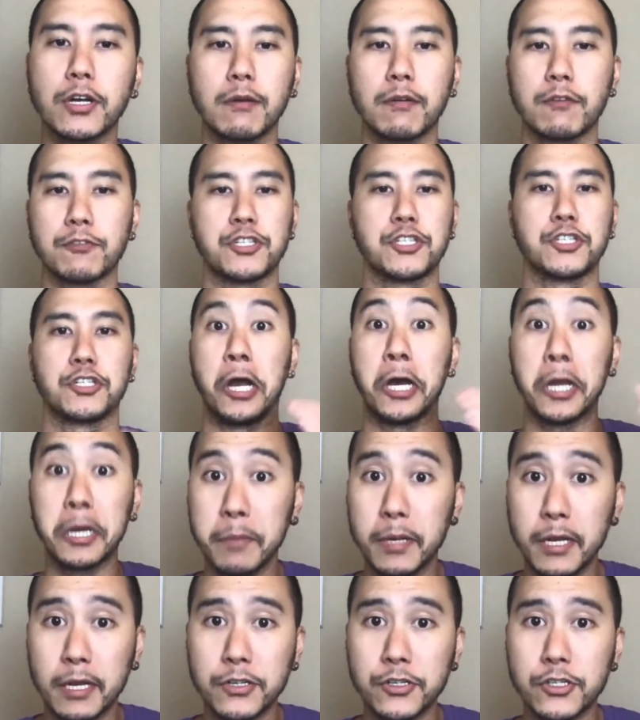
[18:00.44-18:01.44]
I don't know if she's gonna
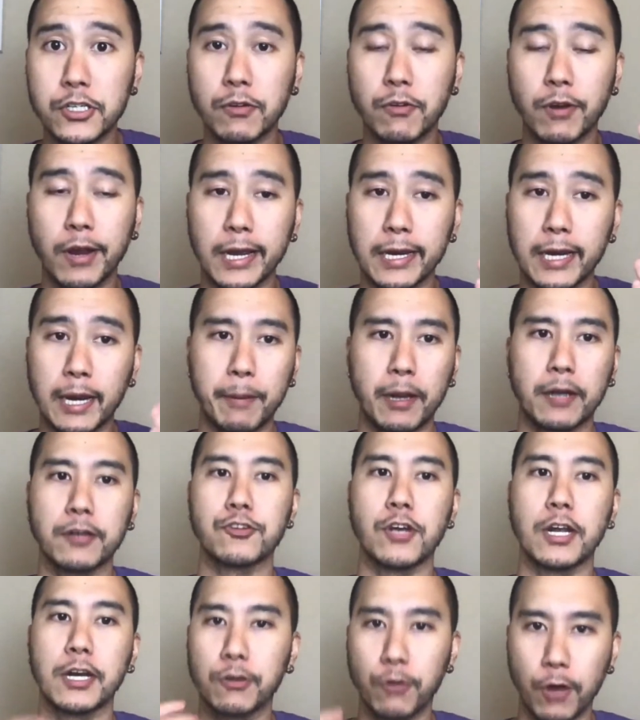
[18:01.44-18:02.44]
be injured, right? I'm not
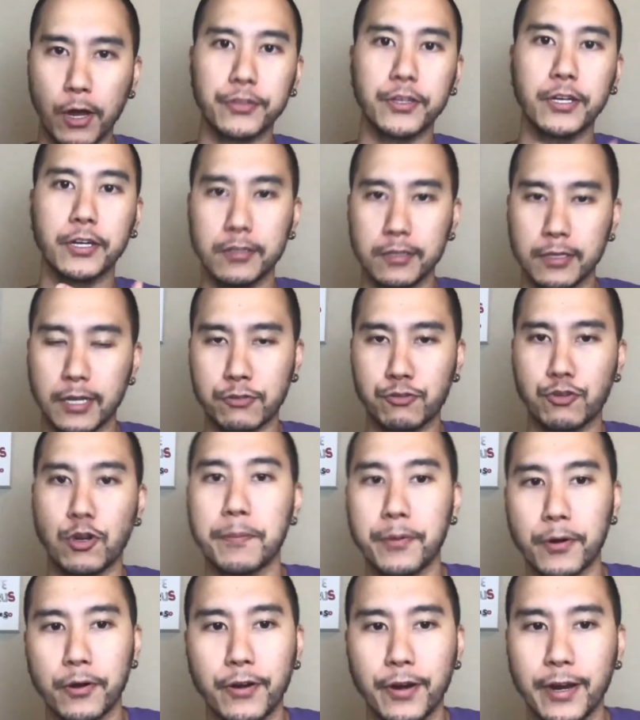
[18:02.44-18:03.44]
trying to go out there and like
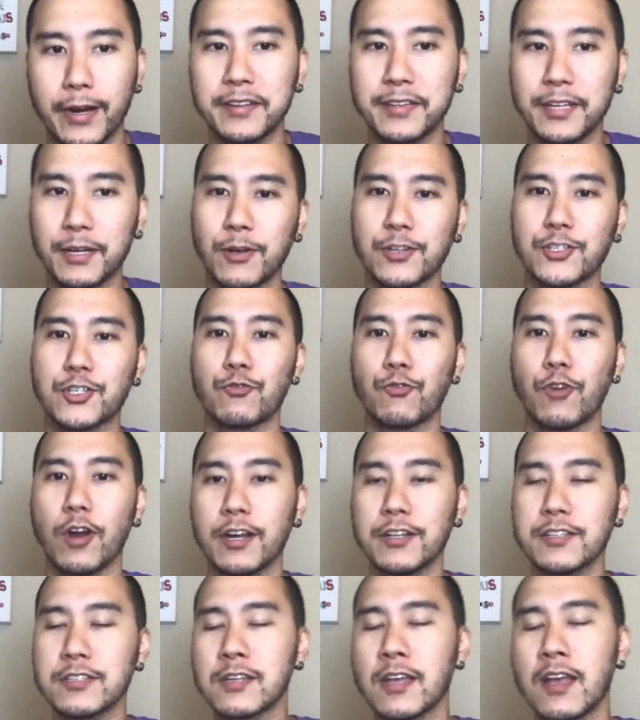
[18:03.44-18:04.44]
trip her or anything while she
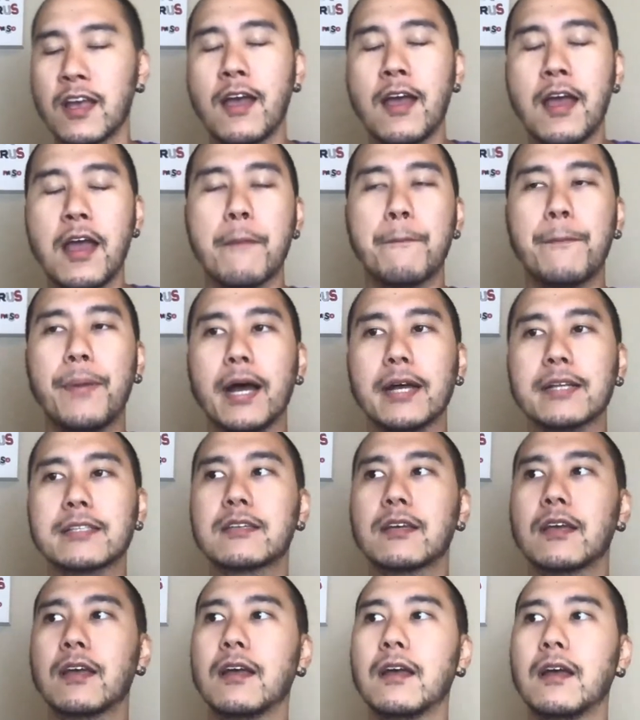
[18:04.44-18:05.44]
runs, but